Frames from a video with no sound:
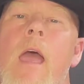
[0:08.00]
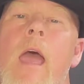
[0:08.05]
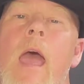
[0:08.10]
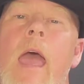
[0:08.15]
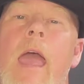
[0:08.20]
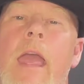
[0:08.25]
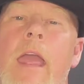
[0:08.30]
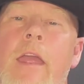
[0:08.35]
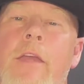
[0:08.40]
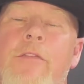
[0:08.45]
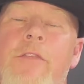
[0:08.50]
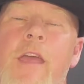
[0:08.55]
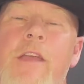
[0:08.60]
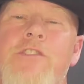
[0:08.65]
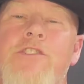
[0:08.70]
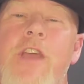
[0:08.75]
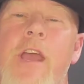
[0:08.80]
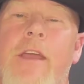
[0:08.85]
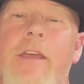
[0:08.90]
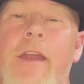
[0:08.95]
Hey, thanks
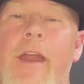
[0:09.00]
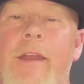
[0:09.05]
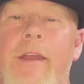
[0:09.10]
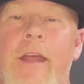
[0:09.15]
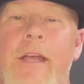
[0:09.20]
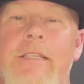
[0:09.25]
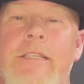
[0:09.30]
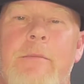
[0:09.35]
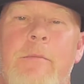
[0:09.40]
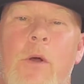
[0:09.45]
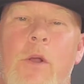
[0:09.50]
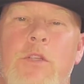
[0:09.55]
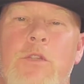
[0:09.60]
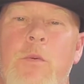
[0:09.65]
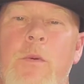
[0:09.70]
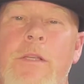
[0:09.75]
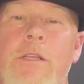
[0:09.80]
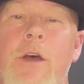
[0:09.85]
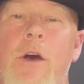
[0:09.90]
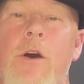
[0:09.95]
checking out Nuts and Bolts
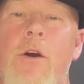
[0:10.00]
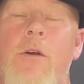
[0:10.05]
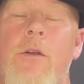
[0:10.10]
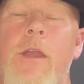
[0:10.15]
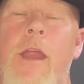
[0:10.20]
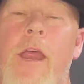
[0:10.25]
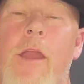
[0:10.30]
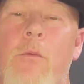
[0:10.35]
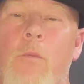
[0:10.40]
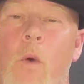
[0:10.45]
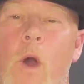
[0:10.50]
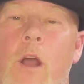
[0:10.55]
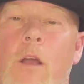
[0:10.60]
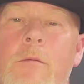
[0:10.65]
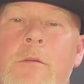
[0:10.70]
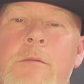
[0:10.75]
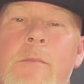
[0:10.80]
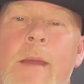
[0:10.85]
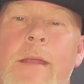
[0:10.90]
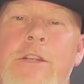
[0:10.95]
with Tone, and
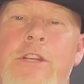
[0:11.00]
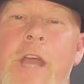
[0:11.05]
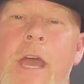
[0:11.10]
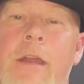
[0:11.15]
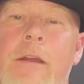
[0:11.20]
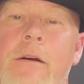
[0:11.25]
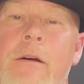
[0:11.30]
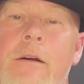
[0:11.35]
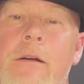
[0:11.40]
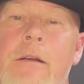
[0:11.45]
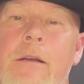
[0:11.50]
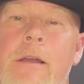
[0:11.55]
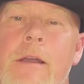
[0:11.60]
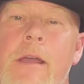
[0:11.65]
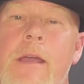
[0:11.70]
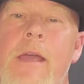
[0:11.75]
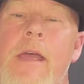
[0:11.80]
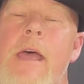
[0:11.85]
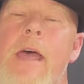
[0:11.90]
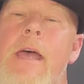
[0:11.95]
welcome to my channel.
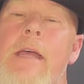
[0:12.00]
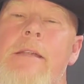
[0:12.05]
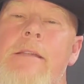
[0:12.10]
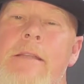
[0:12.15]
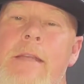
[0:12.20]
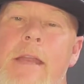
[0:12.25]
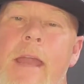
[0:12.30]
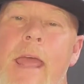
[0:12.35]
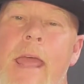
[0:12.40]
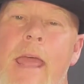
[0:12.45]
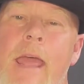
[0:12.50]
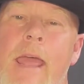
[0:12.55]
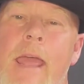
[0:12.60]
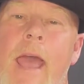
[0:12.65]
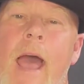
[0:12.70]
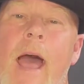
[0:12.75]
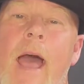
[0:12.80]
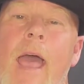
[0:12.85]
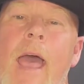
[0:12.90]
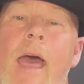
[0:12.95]

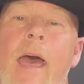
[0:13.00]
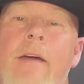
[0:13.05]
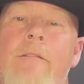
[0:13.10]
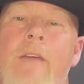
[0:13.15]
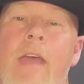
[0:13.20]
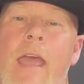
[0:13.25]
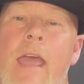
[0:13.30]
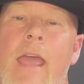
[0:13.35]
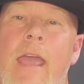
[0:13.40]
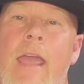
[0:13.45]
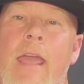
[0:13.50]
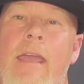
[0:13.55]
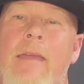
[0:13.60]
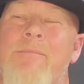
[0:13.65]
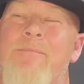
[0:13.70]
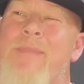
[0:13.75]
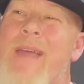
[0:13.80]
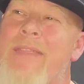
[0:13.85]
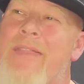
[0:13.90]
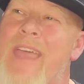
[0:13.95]
Today, I have
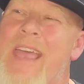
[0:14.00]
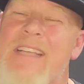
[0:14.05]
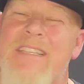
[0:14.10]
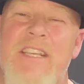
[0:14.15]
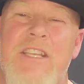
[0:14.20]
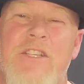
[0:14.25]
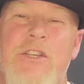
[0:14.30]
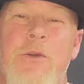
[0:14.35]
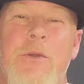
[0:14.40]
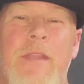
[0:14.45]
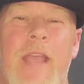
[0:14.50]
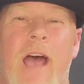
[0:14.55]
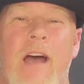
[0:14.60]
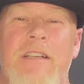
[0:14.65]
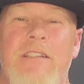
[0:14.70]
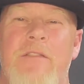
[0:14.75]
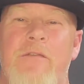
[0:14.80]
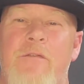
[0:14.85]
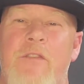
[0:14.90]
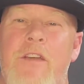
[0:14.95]
a, I think it's a
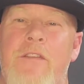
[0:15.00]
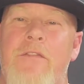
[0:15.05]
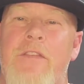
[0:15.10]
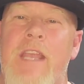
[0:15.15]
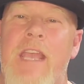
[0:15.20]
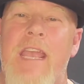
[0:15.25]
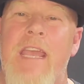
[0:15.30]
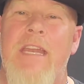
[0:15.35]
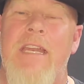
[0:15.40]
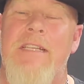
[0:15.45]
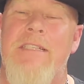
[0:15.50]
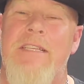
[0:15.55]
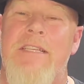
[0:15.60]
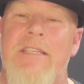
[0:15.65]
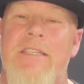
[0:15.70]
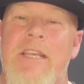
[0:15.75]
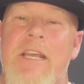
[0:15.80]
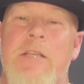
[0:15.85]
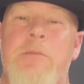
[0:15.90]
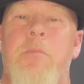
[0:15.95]
2015, it's a
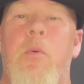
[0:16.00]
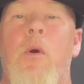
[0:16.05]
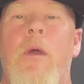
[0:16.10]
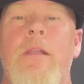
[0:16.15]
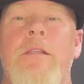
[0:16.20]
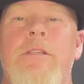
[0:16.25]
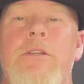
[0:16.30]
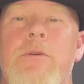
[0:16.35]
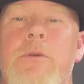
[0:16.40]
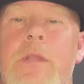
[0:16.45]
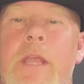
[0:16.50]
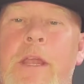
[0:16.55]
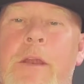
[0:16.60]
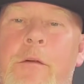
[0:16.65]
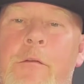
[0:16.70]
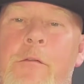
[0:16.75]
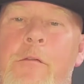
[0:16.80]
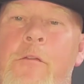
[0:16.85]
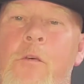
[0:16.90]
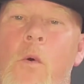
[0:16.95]
6.2
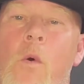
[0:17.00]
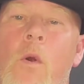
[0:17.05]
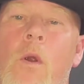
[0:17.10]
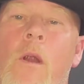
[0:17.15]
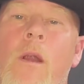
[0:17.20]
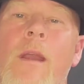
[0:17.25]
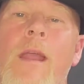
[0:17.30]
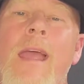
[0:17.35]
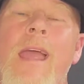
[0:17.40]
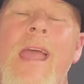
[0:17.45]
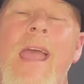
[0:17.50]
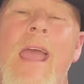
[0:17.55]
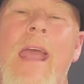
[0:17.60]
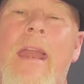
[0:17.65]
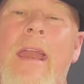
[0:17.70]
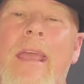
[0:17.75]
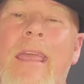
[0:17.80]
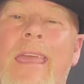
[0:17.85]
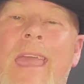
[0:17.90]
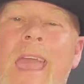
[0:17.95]
liter Ford,
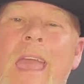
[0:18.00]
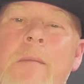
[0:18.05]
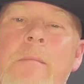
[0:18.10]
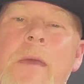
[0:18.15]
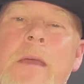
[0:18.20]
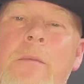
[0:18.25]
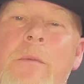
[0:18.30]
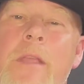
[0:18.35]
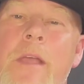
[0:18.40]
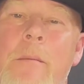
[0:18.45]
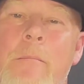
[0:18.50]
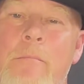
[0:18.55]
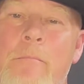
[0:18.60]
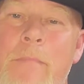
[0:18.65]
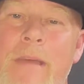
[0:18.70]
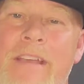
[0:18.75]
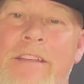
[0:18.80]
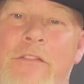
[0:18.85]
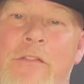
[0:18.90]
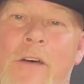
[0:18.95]
and it came in with a
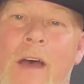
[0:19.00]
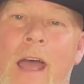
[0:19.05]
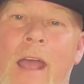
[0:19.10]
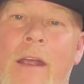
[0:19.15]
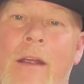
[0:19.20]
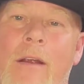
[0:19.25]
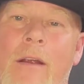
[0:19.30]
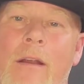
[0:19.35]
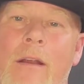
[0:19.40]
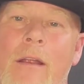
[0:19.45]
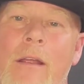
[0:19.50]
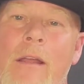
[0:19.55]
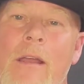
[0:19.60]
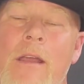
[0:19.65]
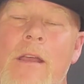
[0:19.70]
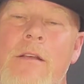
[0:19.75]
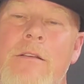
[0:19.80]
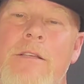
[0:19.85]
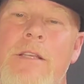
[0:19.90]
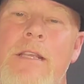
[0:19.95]
misfire.
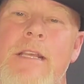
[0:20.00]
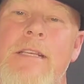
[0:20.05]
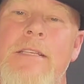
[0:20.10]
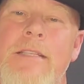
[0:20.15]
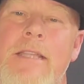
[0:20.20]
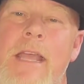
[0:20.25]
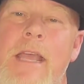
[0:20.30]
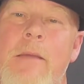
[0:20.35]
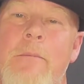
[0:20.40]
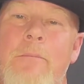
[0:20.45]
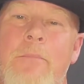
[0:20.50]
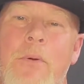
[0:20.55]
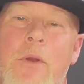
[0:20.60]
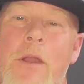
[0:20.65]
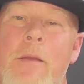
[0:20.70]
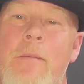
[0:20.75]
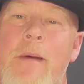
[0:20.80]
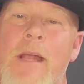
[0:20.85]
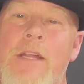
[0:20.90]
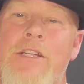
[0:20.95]
So this thing
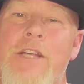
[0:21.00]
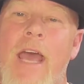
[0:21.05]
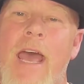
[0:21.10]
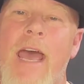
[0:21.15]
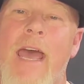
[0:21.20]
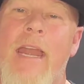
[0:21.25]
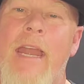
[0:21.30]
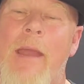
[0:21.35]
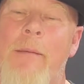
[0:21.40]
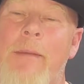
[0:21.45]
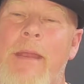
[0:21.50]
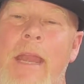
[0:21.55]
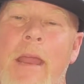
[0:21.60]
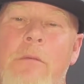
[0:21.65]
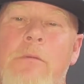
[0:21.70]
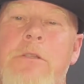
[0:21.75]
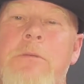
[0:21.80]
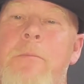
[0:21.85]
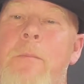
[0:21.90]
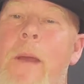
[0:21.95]
pretty much had, I mean,
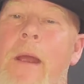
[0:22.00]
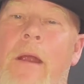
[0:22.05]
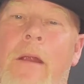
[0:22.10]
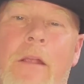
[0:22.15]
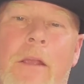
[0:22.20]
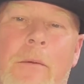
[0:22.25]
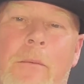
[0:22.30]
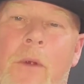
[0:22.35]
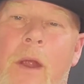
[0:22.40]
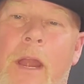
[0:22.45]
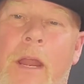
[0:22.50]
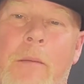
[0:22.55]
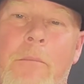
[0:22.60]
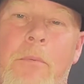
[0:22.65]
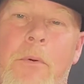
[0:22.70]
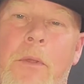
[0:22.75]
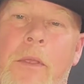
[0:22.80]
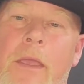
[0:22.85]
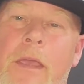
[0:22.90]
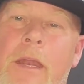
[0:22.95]
it was barely running
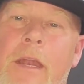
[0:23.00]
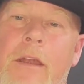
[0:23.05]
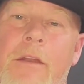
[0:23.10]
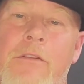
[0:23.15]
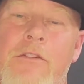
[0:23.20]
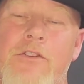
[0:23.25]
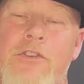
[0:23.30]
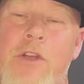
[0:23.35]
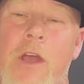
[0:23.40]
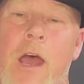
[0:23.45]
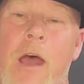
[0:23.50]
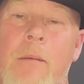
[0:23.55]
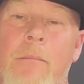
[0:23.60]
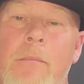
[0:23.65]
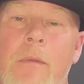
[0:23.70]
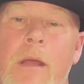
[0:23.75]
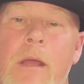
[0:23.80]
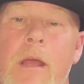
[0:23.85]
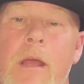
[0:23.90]
pulling it into the shop.